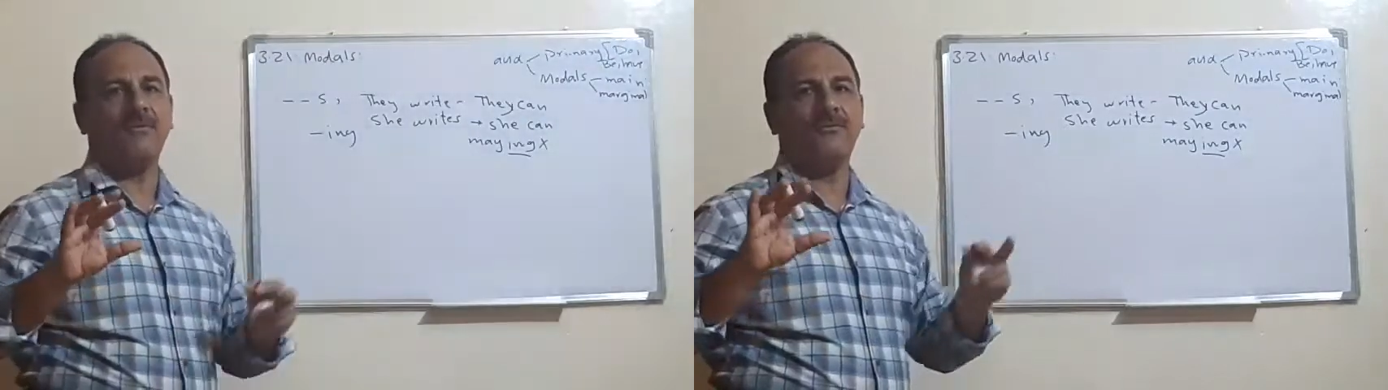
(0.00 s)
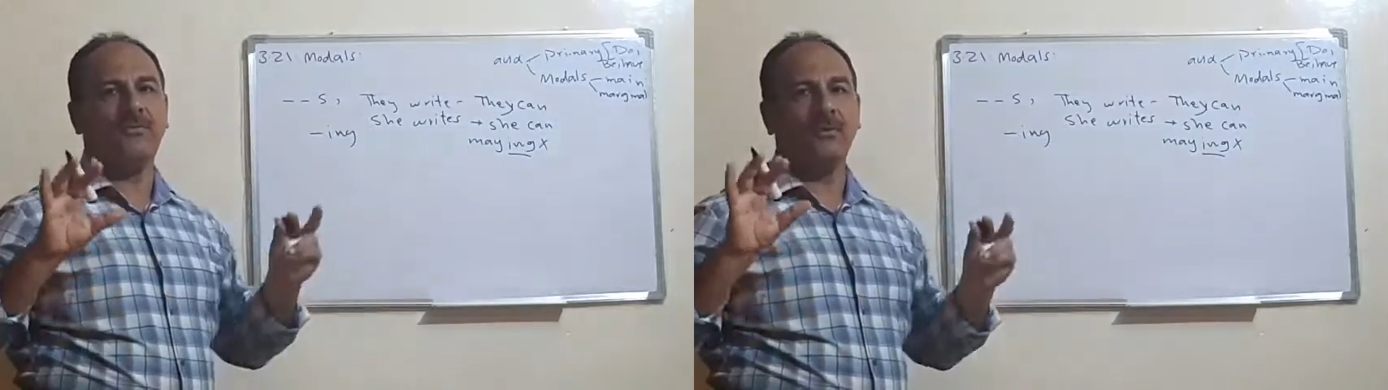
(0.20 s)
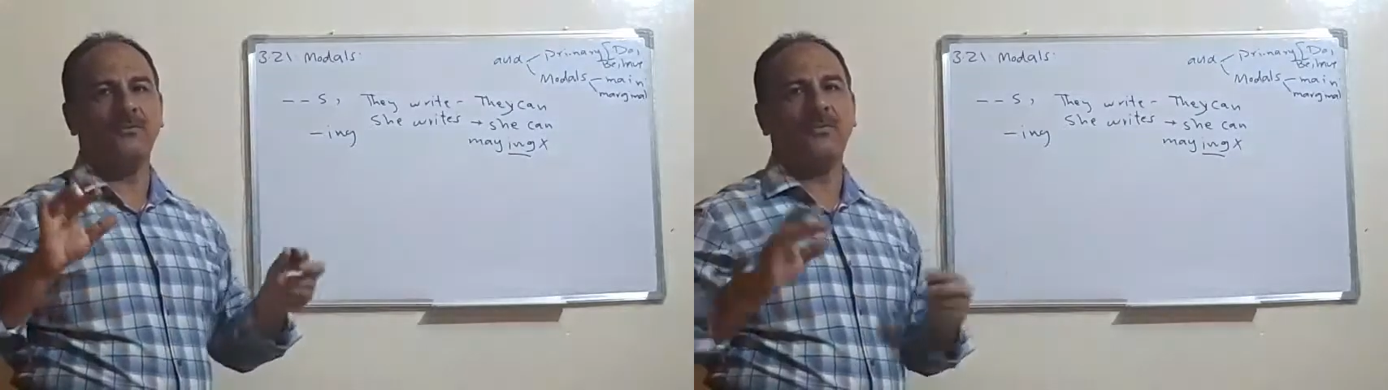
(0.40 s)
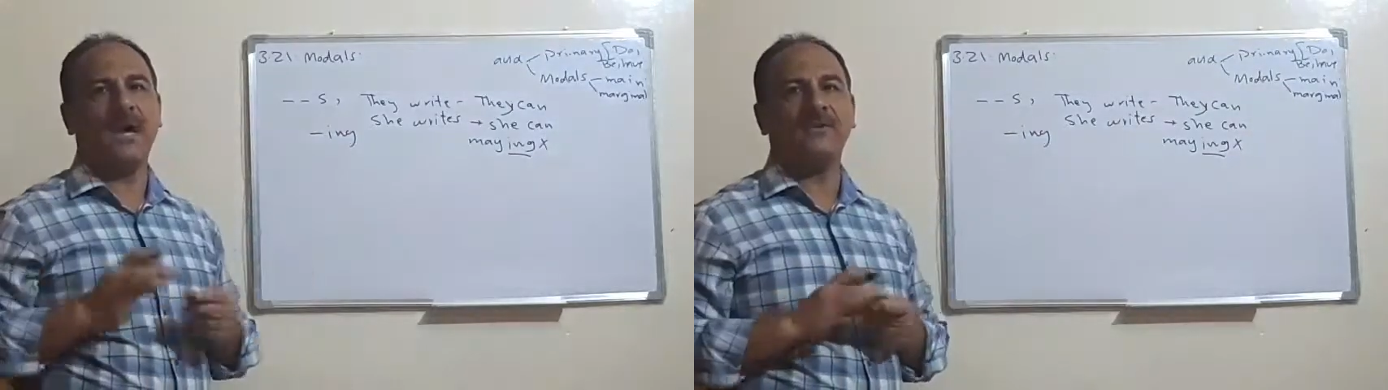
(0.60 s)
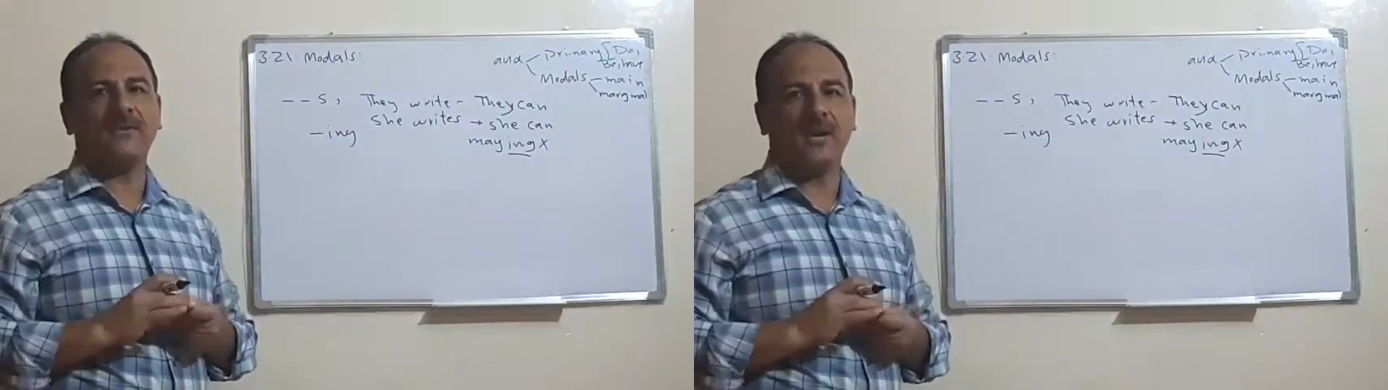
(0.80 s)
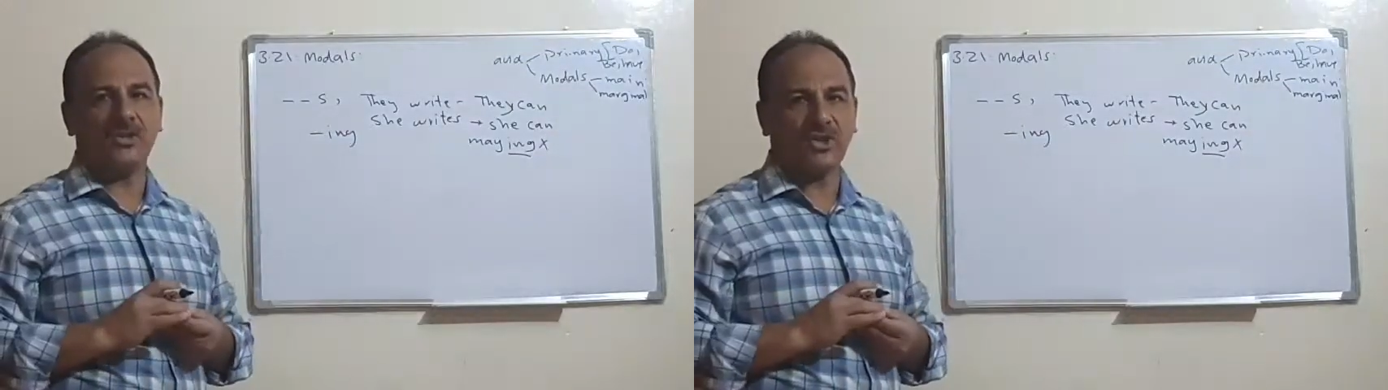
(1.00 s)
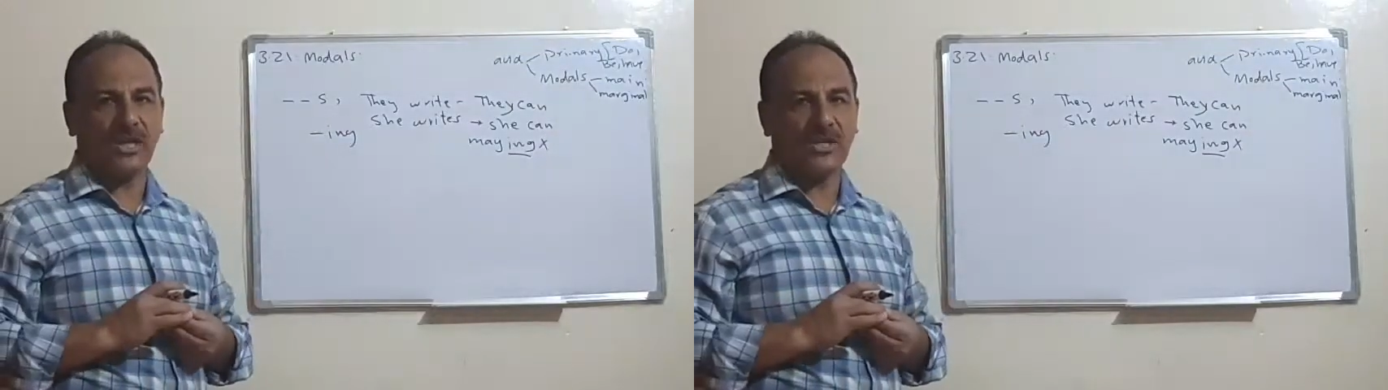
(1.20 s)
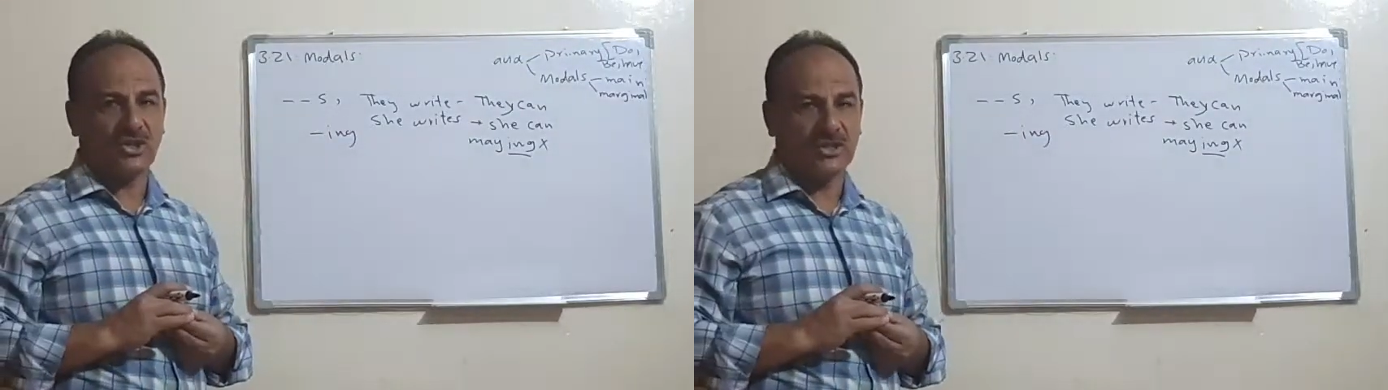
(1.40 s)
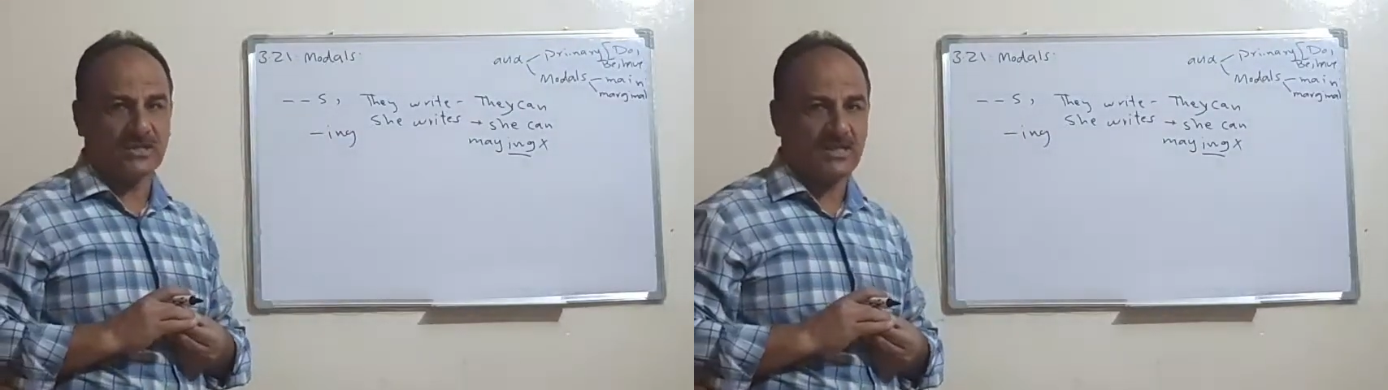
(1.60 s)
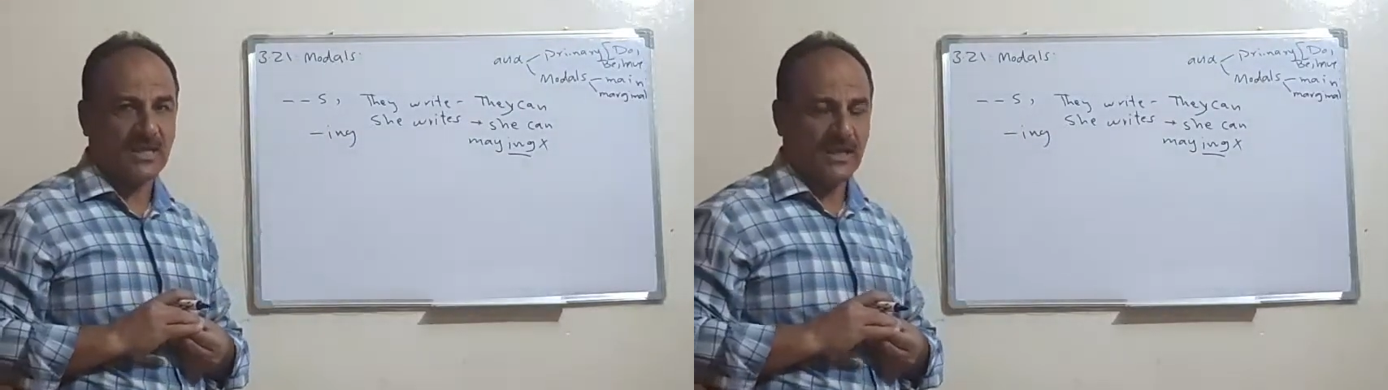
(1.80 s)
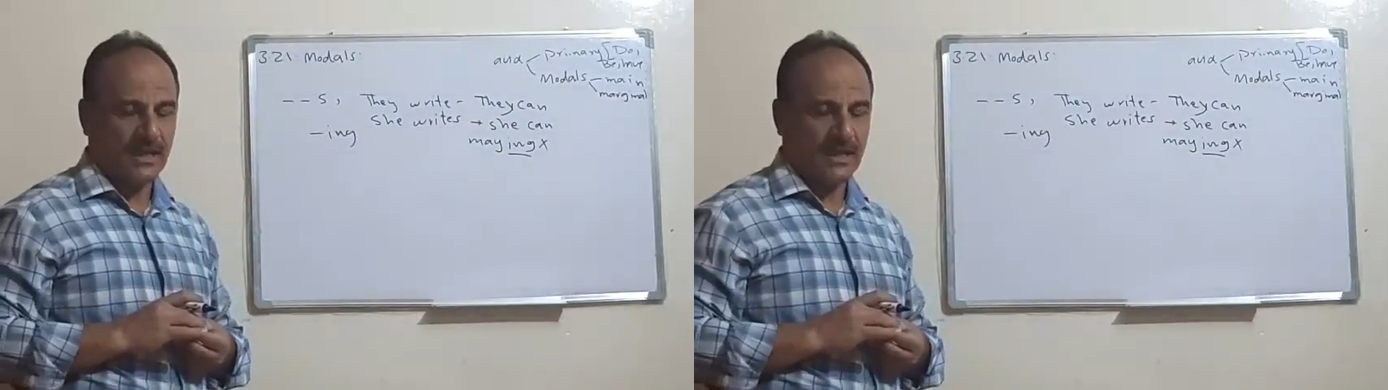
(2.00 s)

full 5 conjugations,